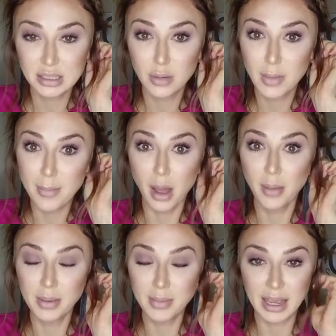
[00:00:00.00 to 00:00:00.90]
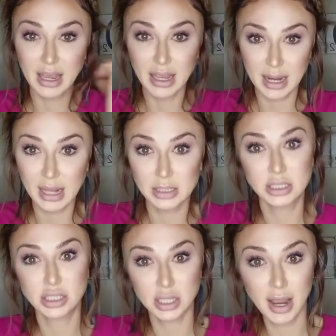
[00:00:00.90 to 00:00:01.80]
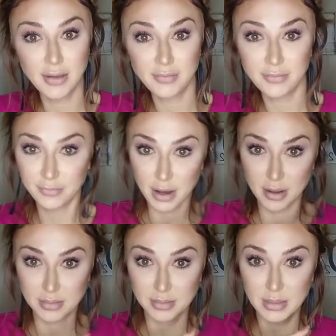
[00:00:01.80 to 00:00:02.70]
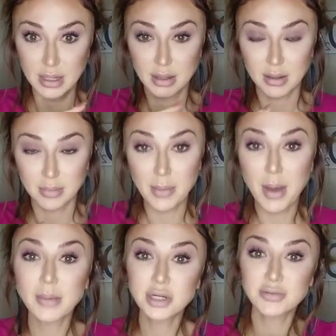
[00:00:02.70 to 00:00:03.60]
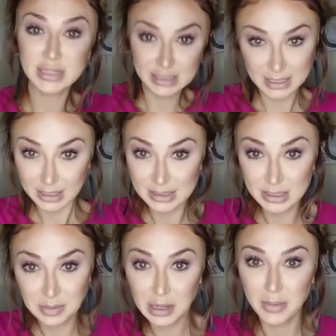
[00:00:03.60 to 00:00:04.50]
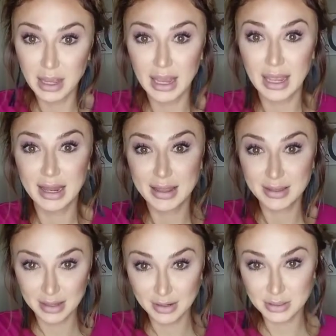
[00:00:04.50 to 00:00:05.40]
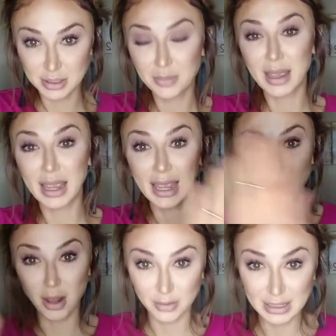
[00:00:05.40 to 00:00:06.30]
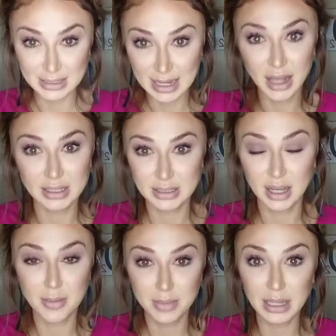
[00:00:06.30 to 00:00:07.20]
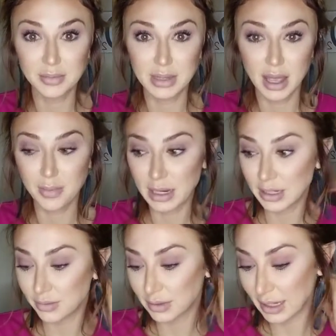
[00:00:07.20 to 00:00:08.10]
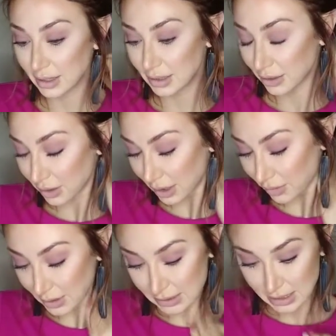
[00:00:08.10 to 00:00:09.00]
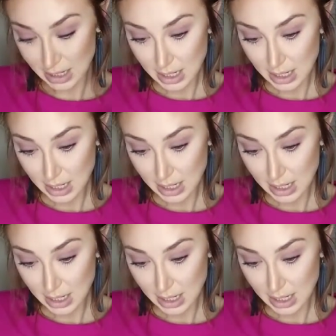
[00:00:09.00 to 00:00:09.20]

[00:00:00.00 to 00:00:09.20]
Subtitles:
So my mom and my aunt had to drive from. My mom drove to East Texas to pick up my aunt, and then took my aunt all the way to Dallas to come pick me up. And it like literally was.